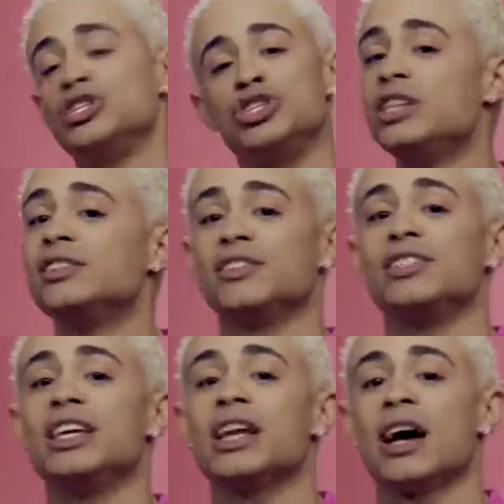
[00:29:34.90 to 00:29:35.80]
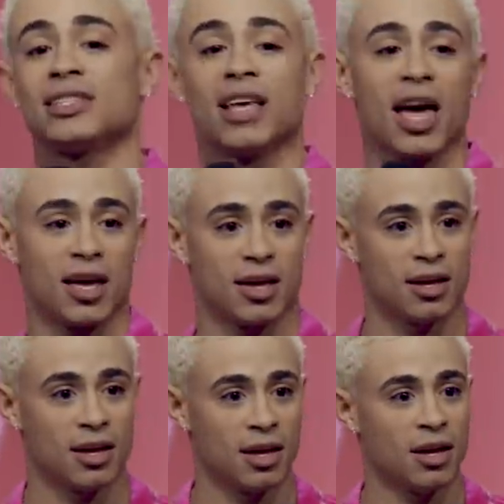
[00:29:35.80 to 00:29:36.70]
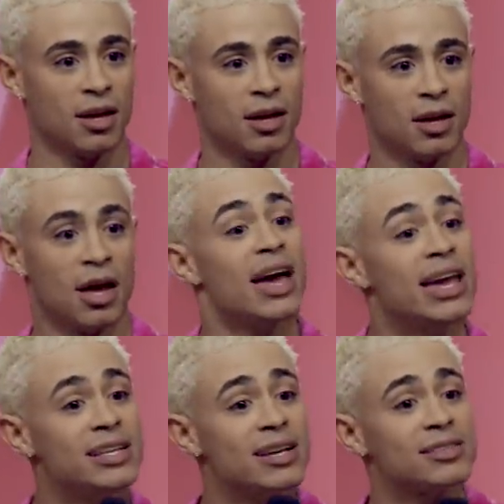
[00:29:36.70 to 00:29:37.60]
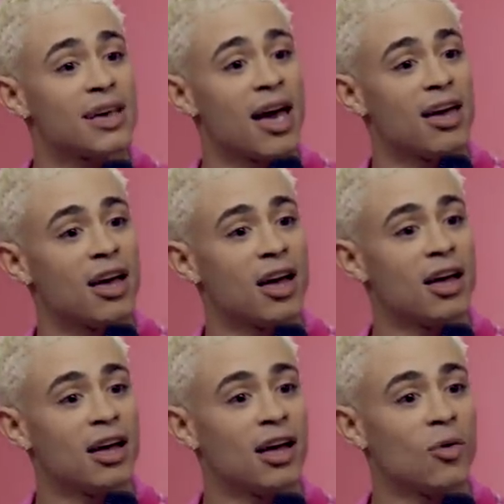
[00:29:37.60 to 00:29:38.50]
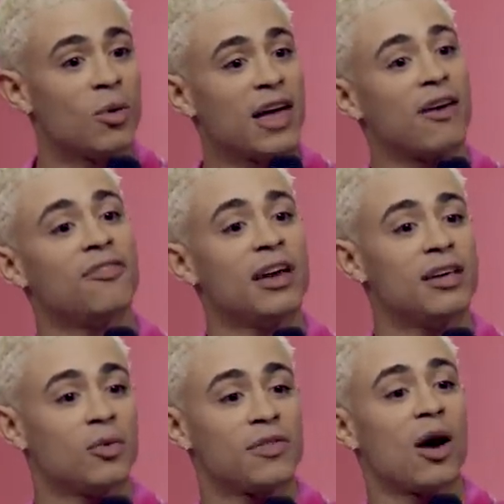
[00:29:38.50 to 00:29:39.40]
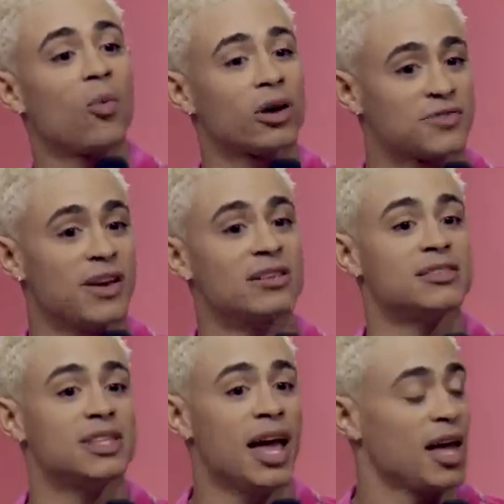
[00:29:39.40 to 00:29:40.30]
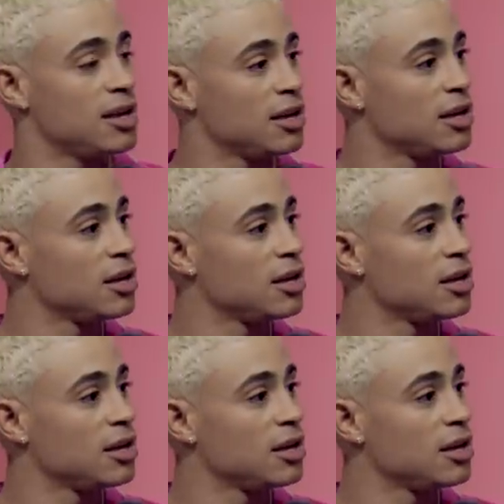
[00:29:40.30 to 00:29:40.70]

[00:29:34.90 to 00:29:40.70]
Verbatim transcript: that Jesus did not say. He did say, without, faith, without works, faith is dead.